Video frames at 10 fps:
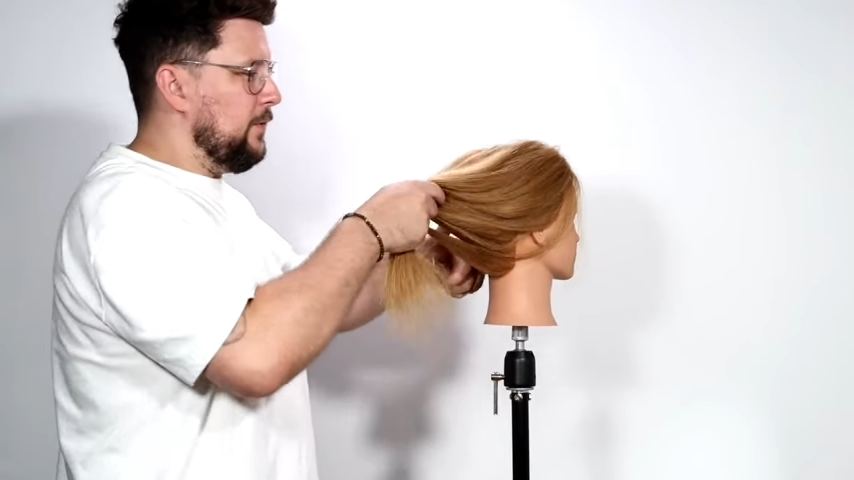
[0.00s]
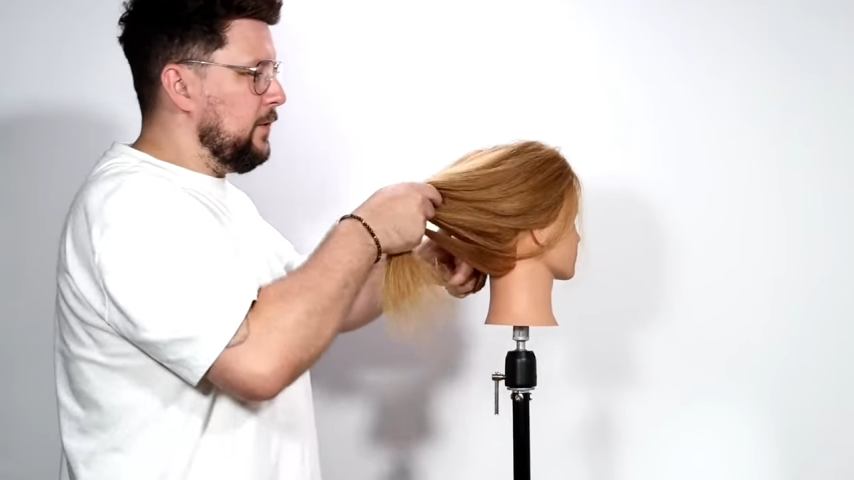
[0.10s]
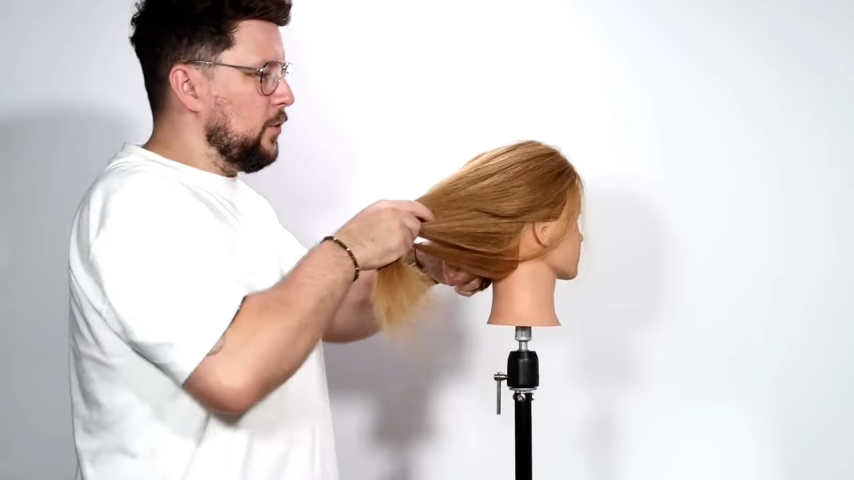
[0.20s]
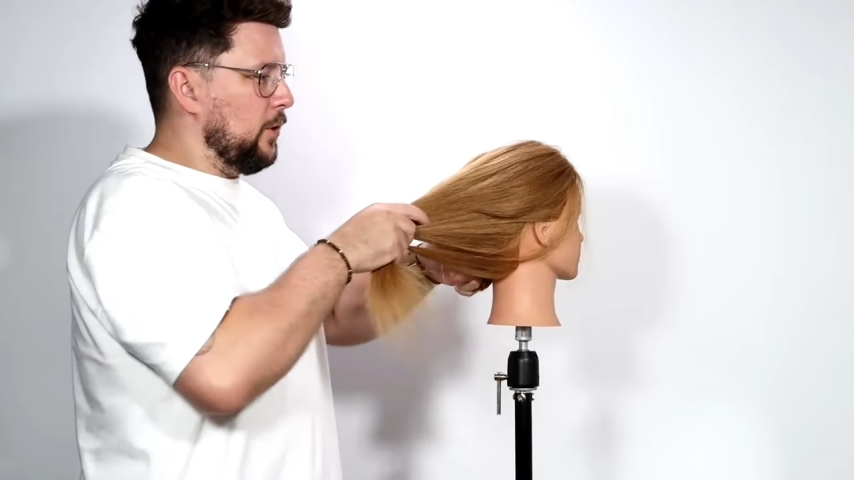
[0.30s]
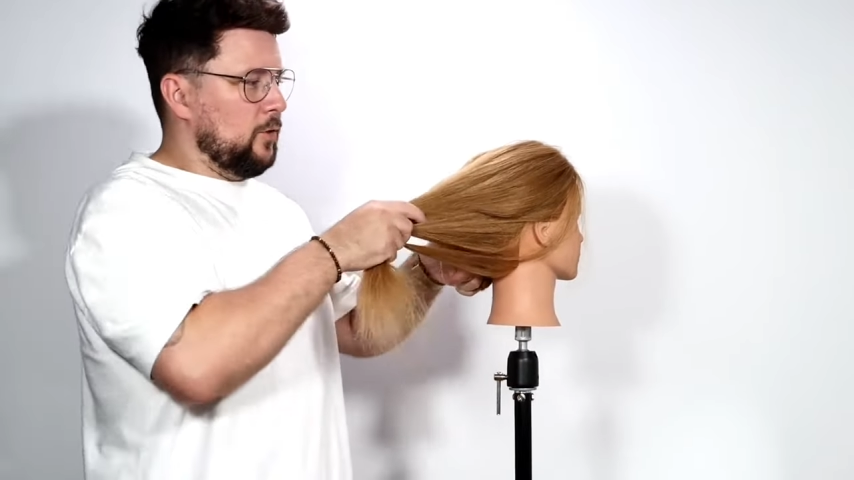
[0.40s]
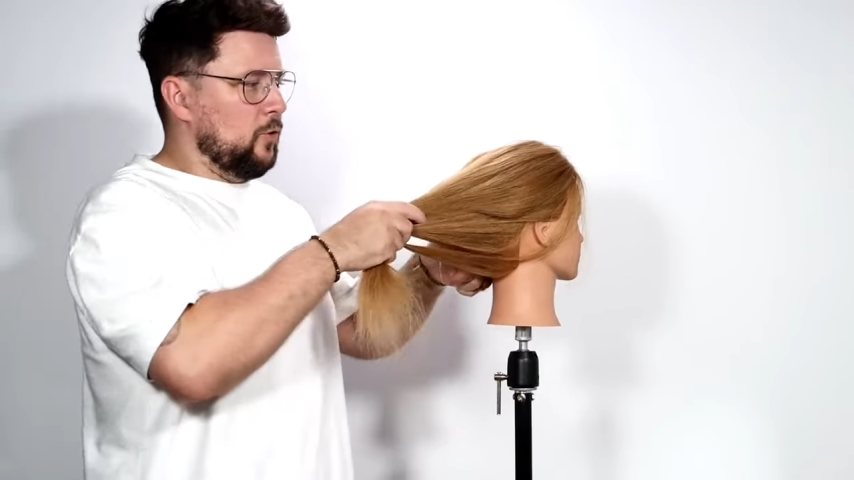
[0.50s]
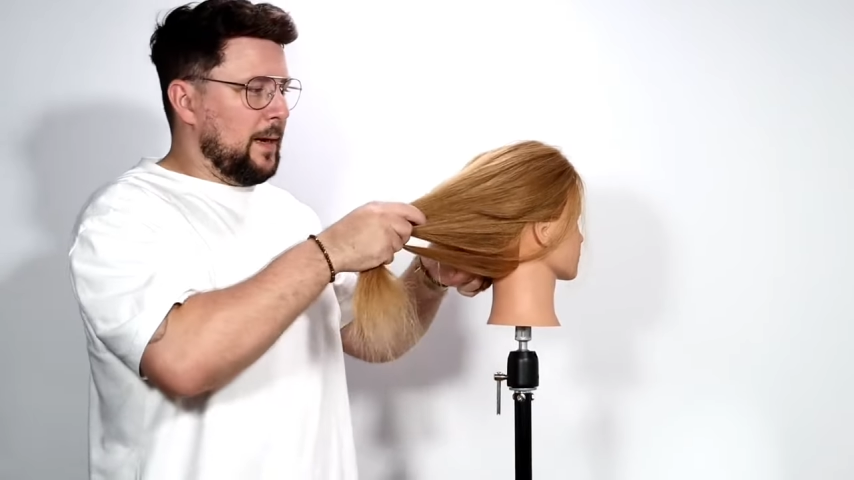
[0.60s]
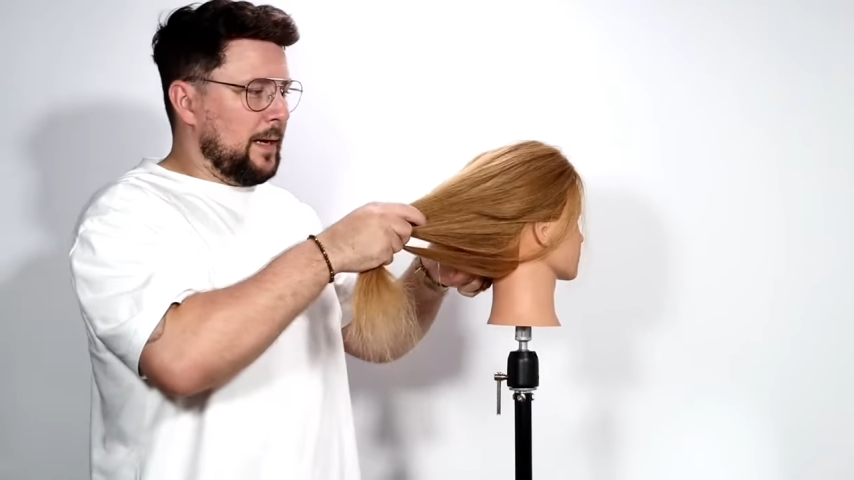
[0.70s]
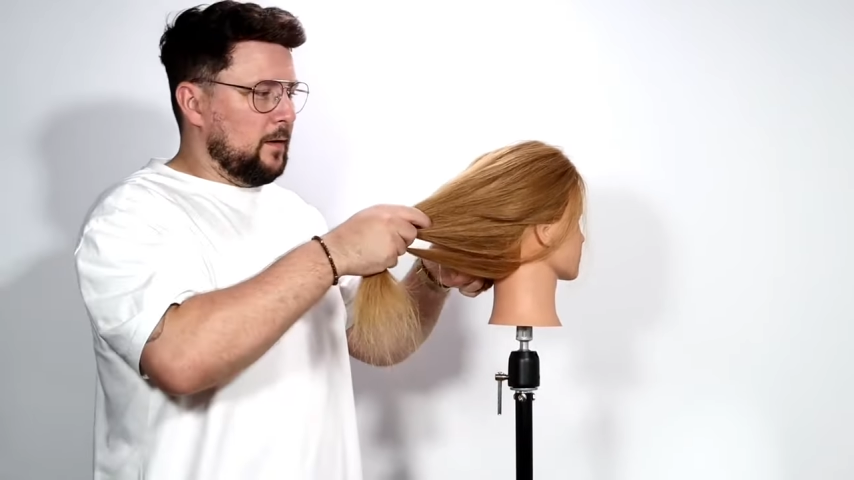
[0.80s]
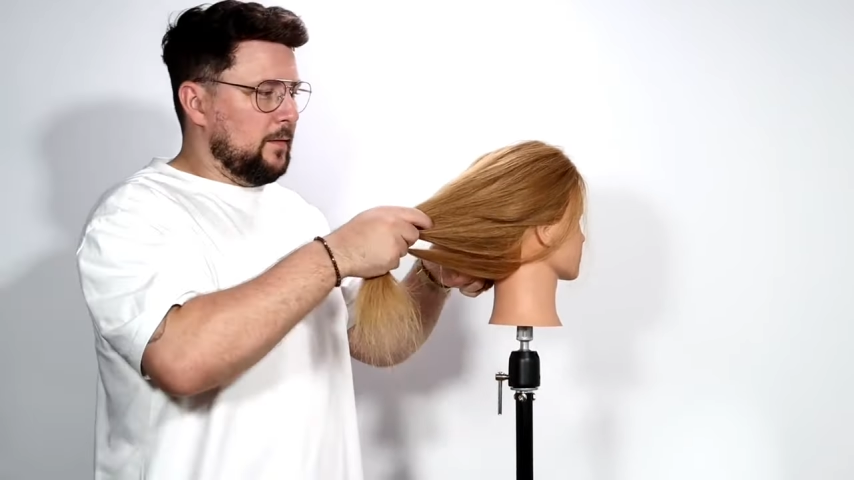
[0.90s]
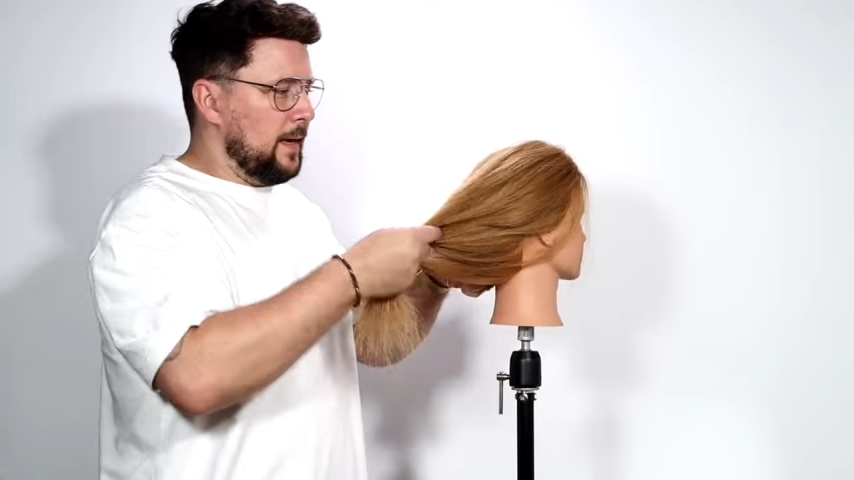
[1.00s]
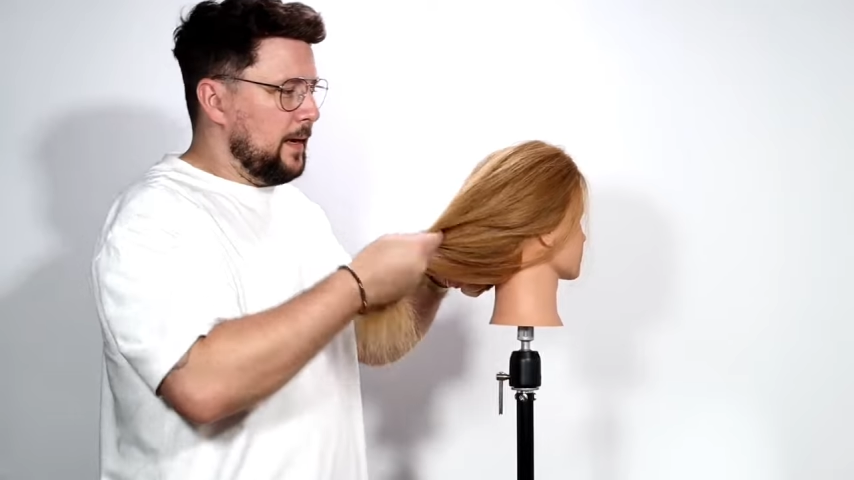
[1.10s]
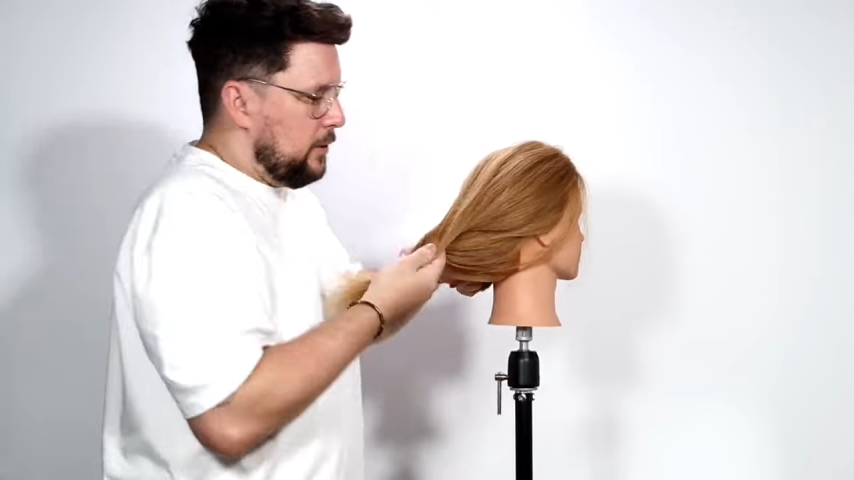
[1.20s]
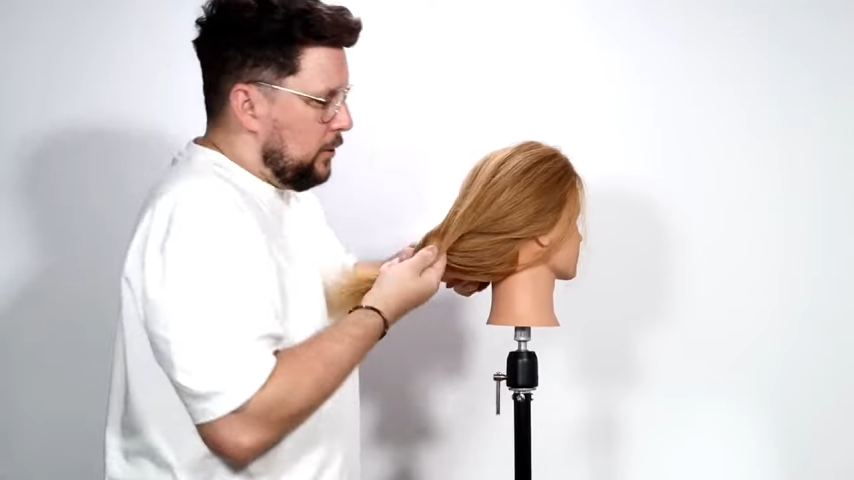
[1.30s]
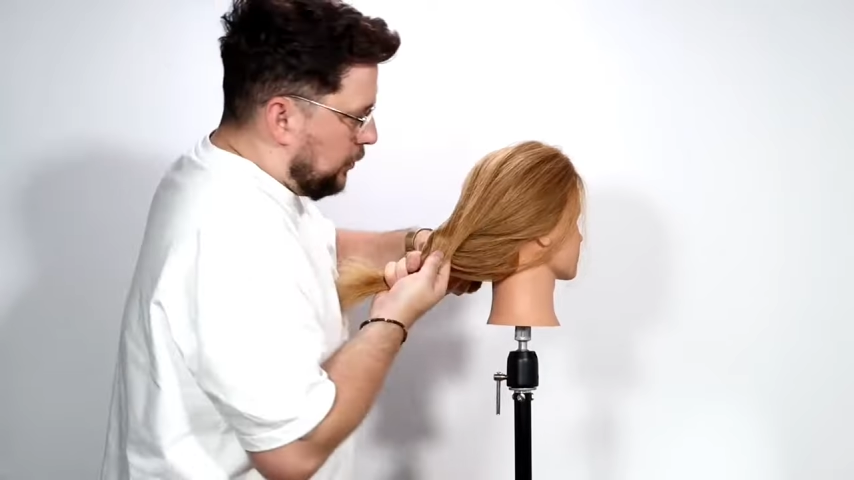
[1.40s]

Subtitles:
if you've got it all back like that,